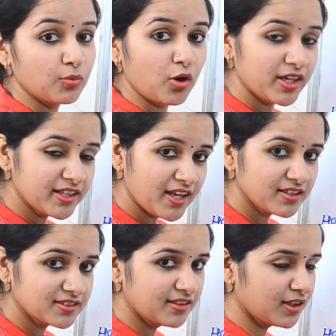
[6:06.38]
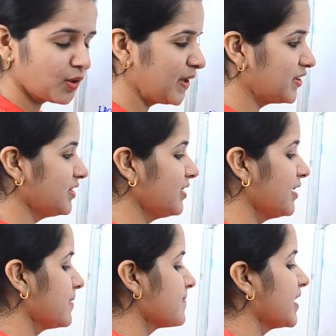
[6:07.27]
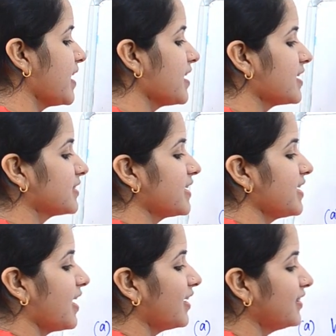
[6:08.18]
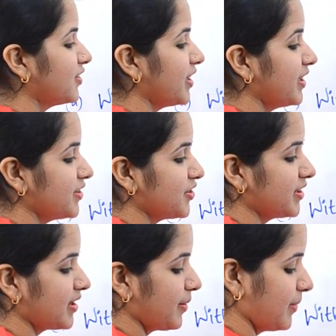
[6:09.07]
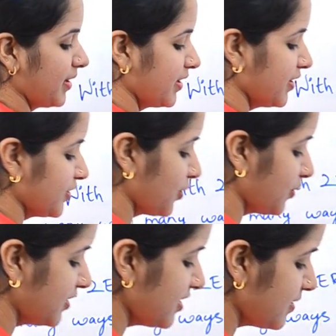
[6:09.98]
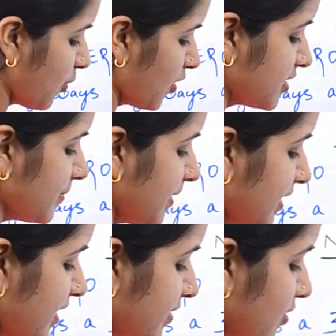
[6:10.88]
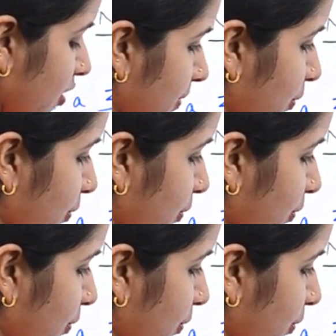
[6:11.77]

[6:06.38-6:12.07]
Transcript: what are they asking in the question? They are asking a 3 digit number. So this possibility is not